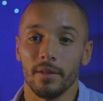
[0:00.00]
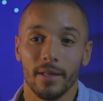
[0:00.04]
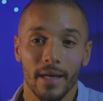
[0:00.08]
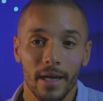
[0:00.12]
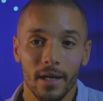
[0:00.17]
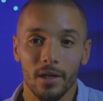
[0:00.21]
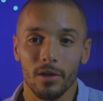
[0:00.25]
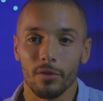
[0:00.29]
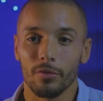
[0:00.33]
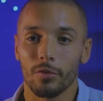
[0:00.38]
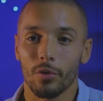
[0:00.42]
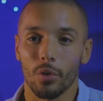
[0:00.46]

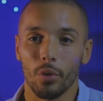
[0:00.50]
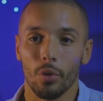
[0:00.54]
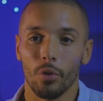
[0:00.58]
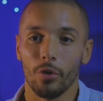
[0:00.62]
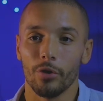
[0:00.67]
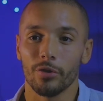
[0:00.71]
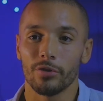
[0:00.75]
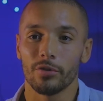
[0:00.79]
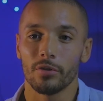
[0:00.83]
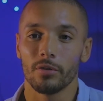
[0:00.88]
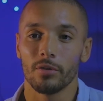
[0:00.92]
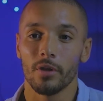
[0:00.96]
end, of
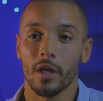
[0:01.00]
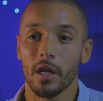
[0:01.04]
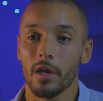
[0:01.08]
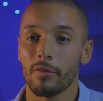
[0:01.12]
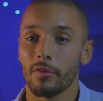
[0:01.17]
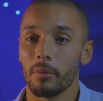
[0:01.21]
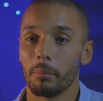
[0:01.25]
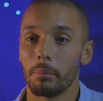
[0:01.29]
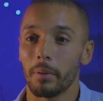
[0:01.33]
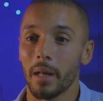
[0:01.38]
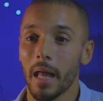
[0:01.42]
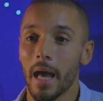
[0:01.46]
course, none of the
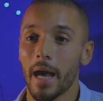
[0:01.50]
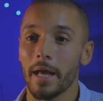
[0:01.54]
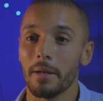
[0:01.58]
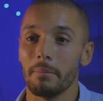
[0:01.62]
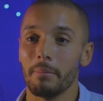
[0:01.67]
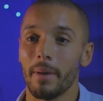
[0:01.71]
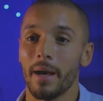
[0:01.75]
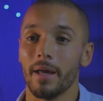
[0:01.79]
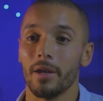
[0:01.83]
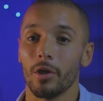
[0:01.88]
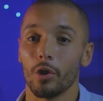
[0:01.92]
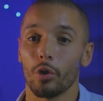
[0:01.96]
blind
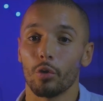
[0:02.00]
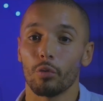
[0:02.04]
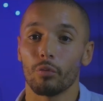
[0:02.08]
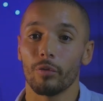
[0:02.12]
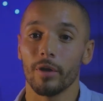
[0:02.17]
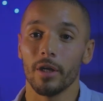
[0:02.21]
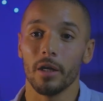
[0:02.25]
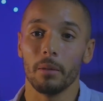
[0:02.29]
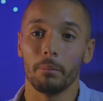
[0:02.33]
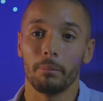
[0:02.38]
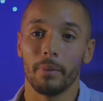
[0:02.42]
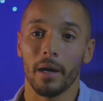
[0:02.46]
men
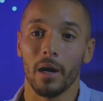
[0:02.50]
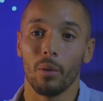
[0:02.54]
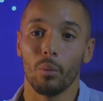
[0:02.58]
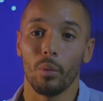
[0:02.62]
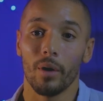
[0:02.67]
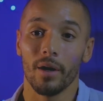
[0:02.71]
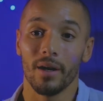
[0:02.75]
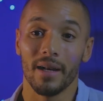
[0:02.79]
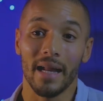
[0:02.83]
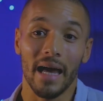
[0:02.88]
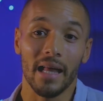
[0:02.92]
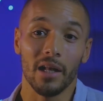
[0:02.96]
agree about what
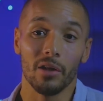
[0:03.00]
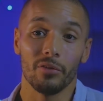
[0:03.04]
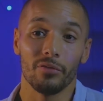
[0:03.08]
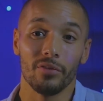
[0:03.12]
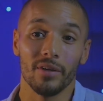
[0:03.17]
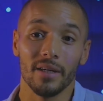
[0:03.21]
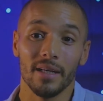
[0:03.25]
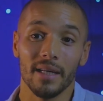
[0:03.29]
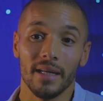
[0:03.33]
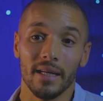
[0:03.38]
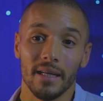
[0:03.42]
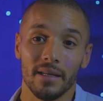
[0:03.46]
an
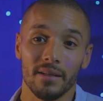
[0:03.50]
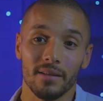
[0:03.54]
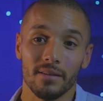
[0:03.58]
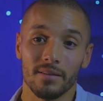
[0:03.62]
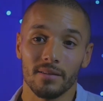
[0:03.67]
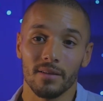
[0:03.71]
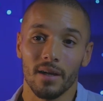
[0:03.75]
elephant is,